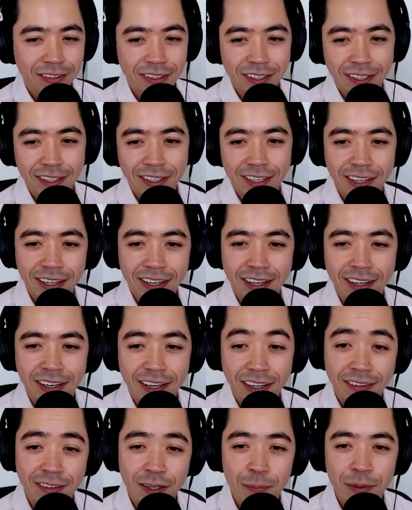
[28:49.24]
an
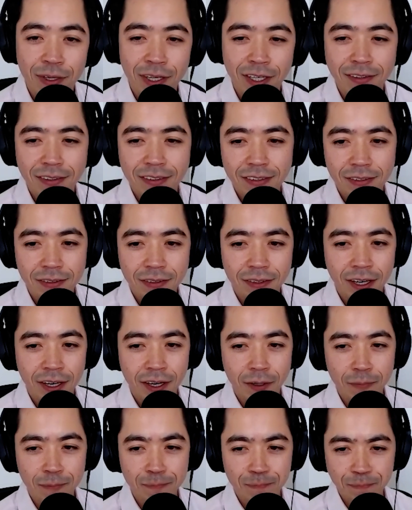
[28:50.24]
excipient,
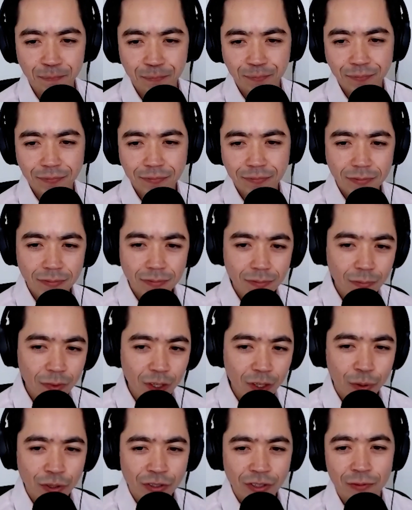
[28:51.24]

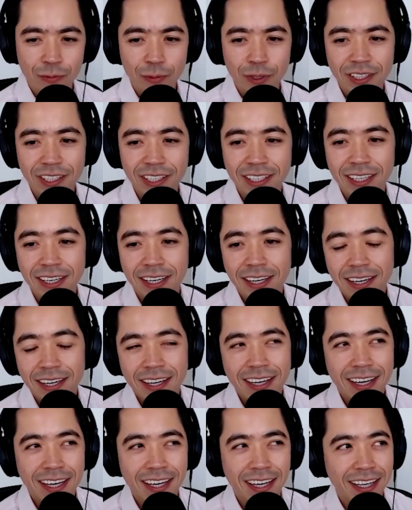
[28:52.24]
which is really
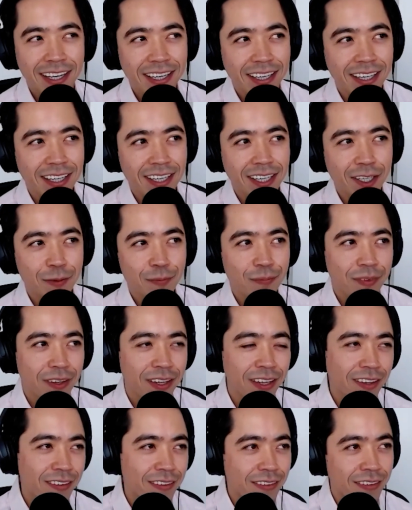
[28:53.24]

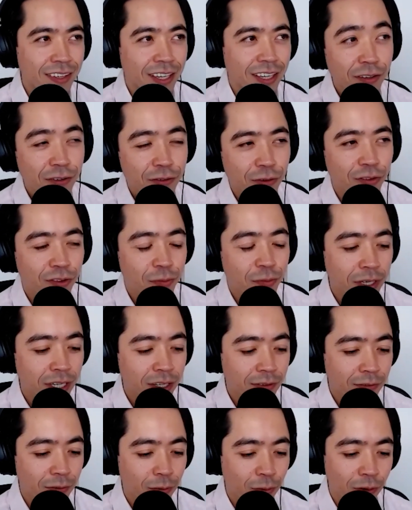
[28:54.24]
it's industry
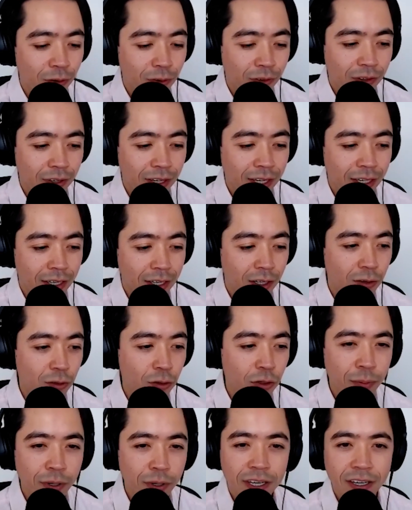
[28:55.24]
speak for like a
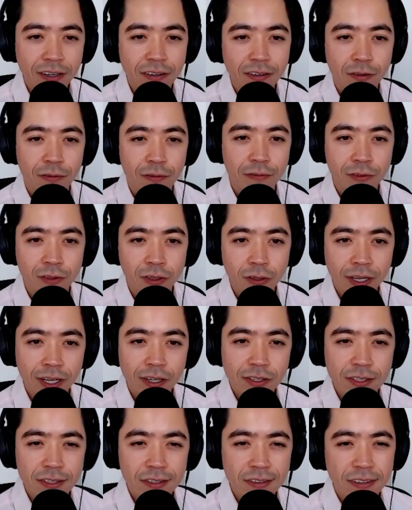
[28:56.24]
lubricant or flow
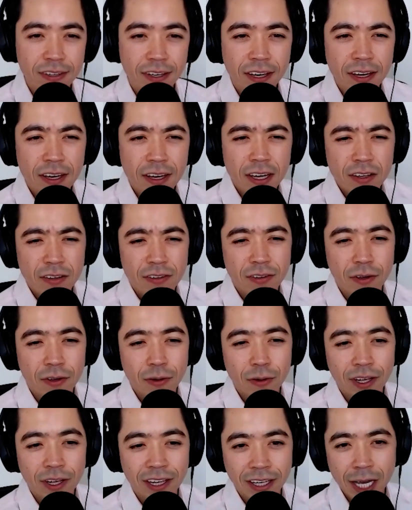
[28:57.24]
agent. Right.
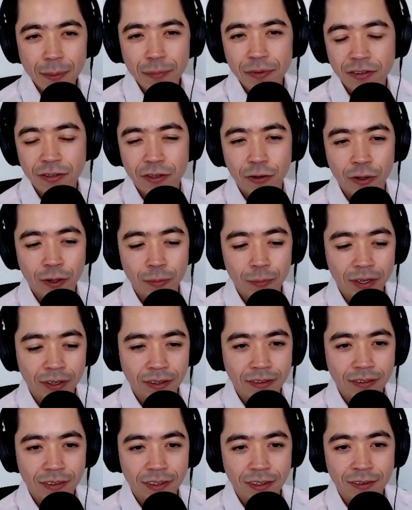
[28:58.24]
So encapsulation
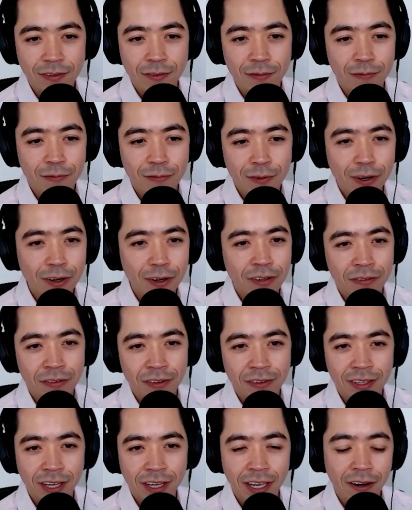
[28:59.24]
equipment is very
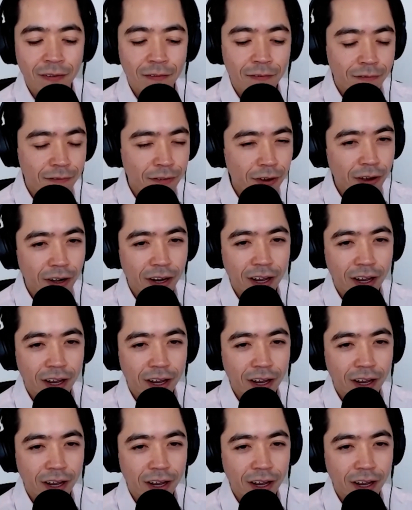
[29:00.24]
sophisticated, very